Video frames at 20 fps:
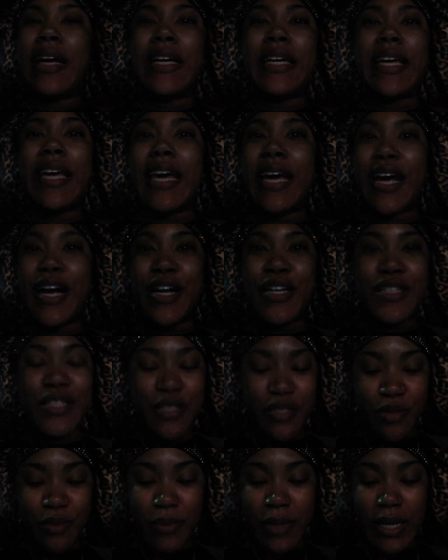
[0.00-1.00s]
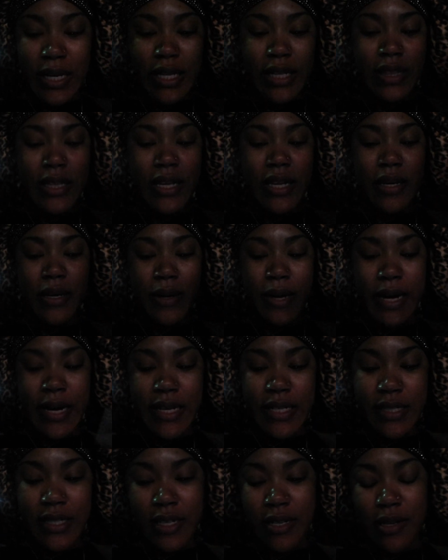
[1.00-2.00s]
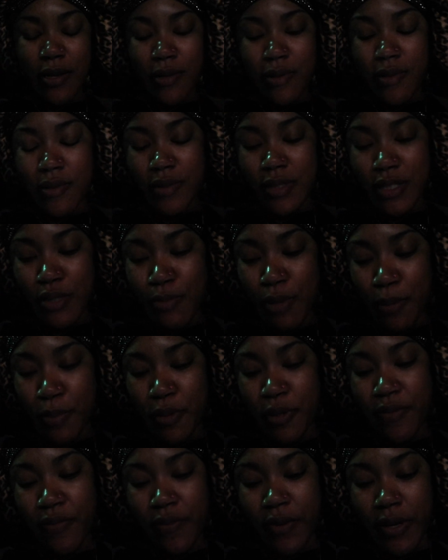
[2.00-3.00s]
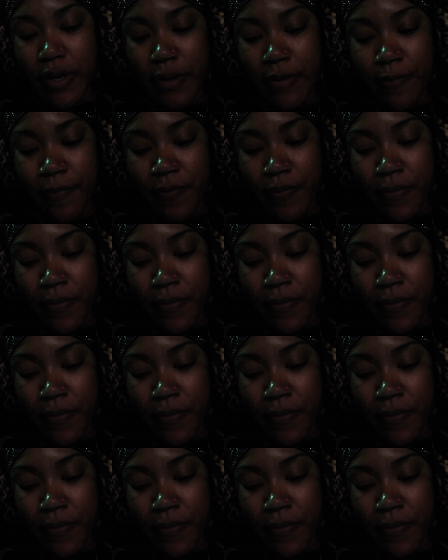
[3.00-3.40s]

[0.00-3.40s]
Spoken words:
care to do anything crazy. Hold on, this is my boyfriend.